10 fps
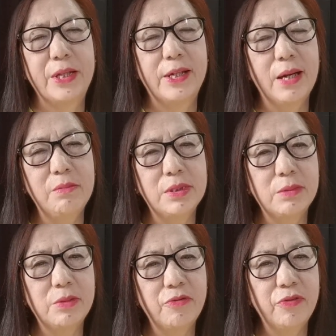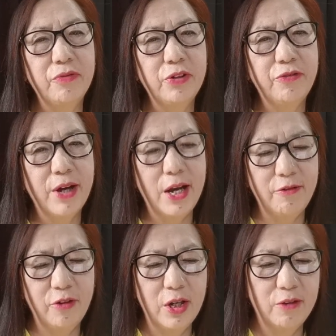Psalms number
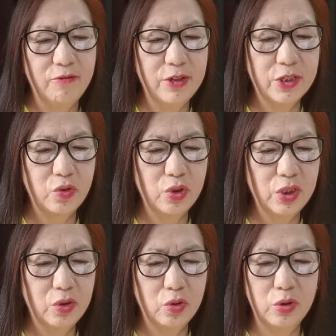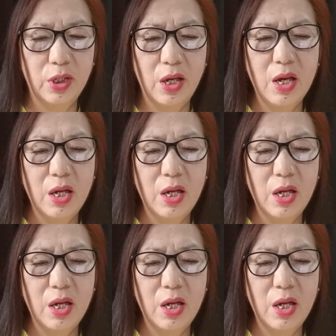55, verse 22. Day.